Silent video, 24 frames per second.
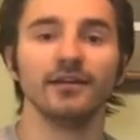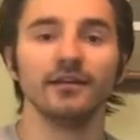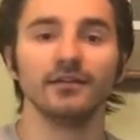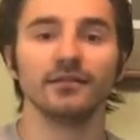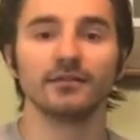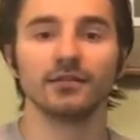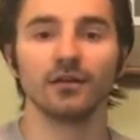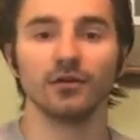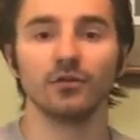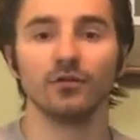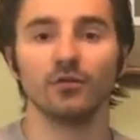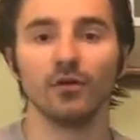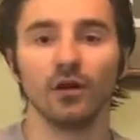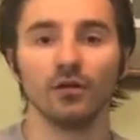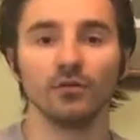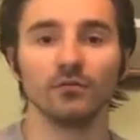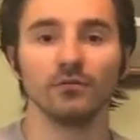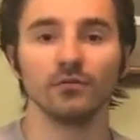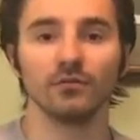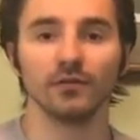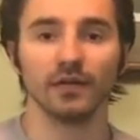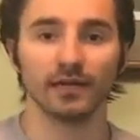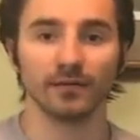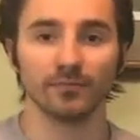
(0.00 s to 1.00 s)

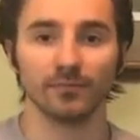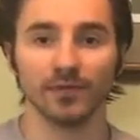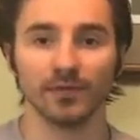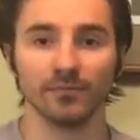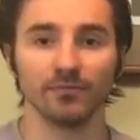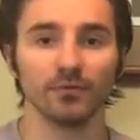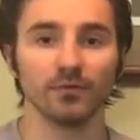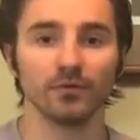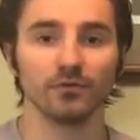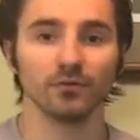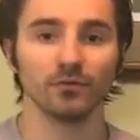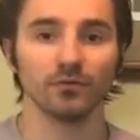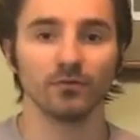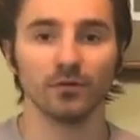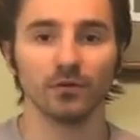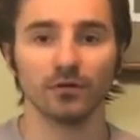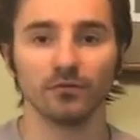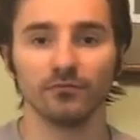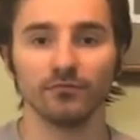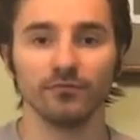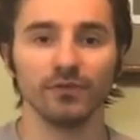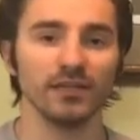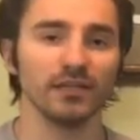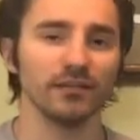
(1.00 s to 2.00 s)
So like people who are
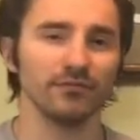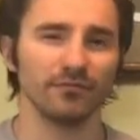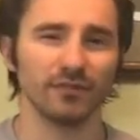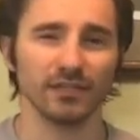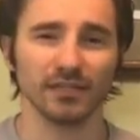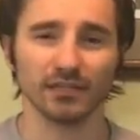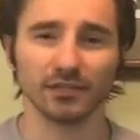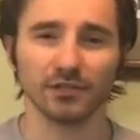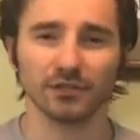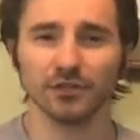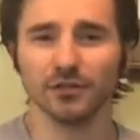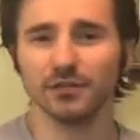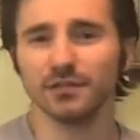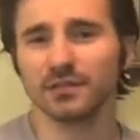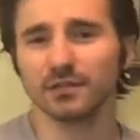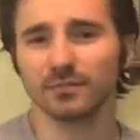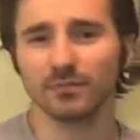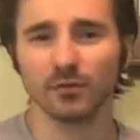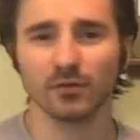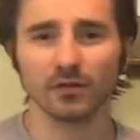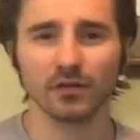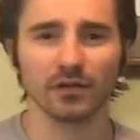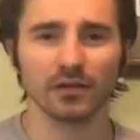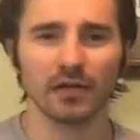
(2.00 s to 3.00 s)
really, really good
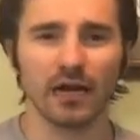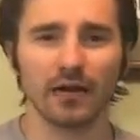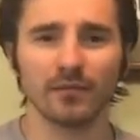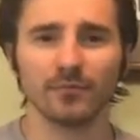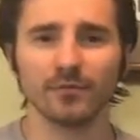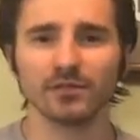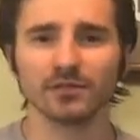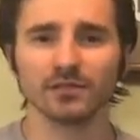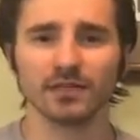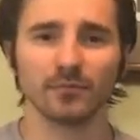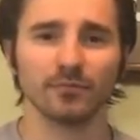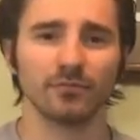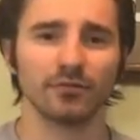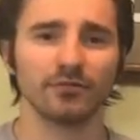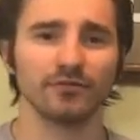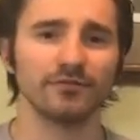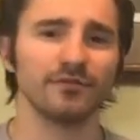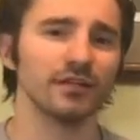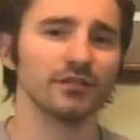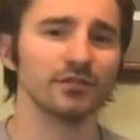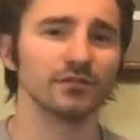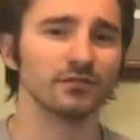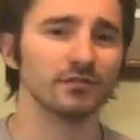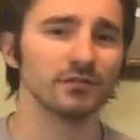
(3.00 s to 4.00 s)
sport climbers, like
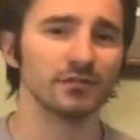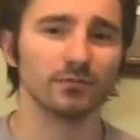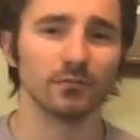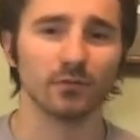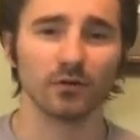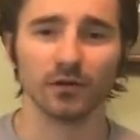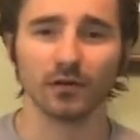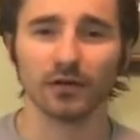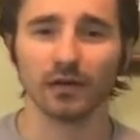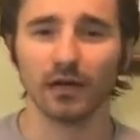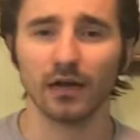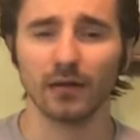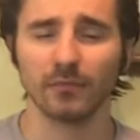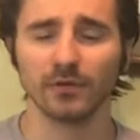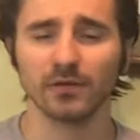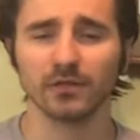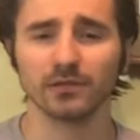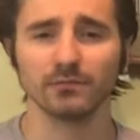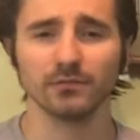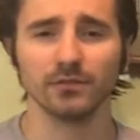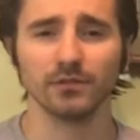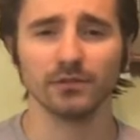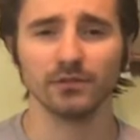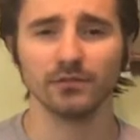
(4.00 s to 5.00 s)
professional sport
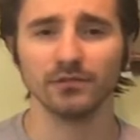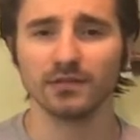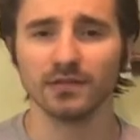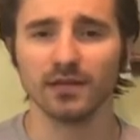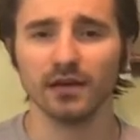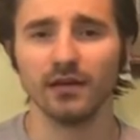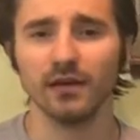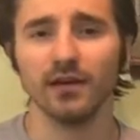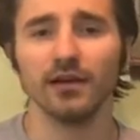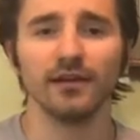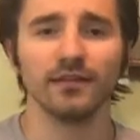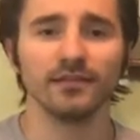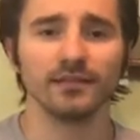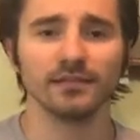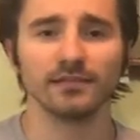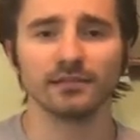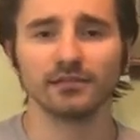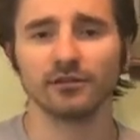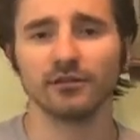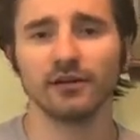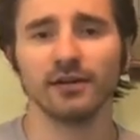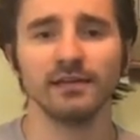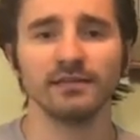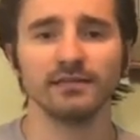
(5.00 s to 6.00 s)
climbers, will use
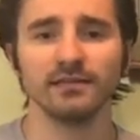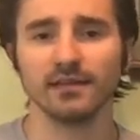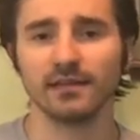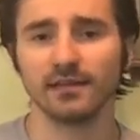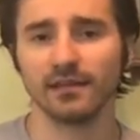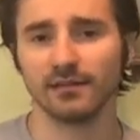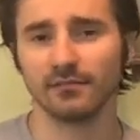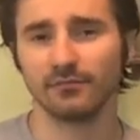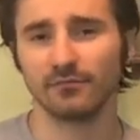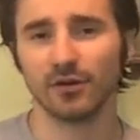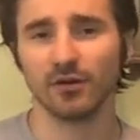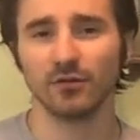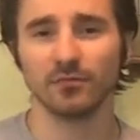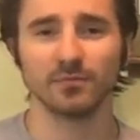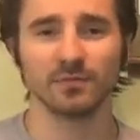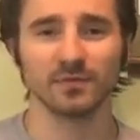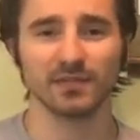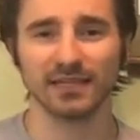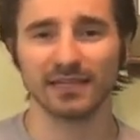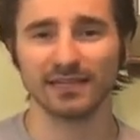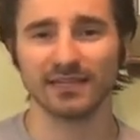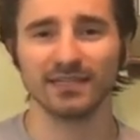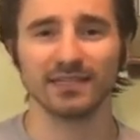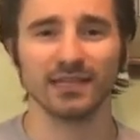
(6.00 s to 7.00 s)
these crazy thin
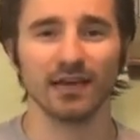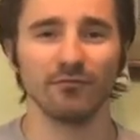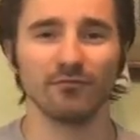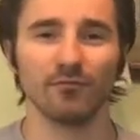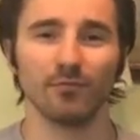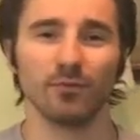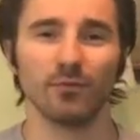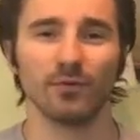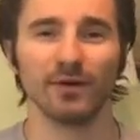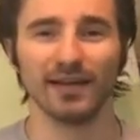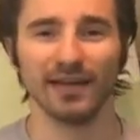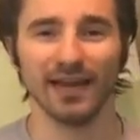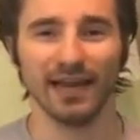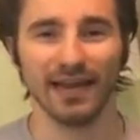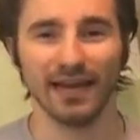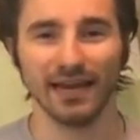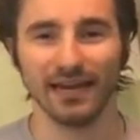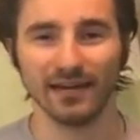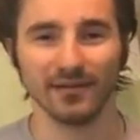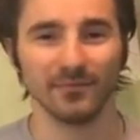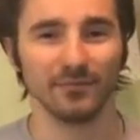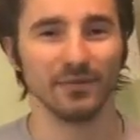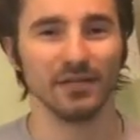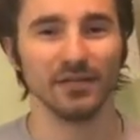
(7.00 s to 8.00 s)
ropes like
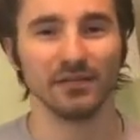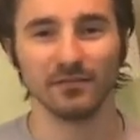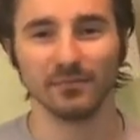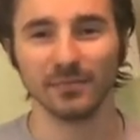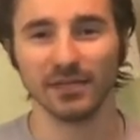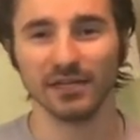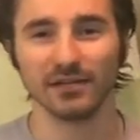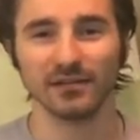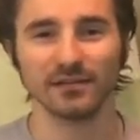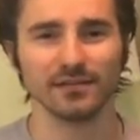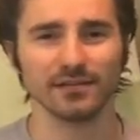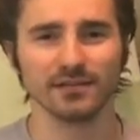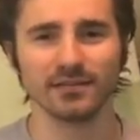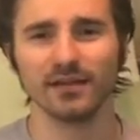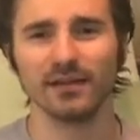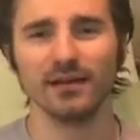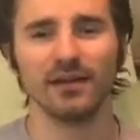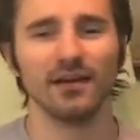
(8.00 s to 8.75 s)
7.8 millimeters.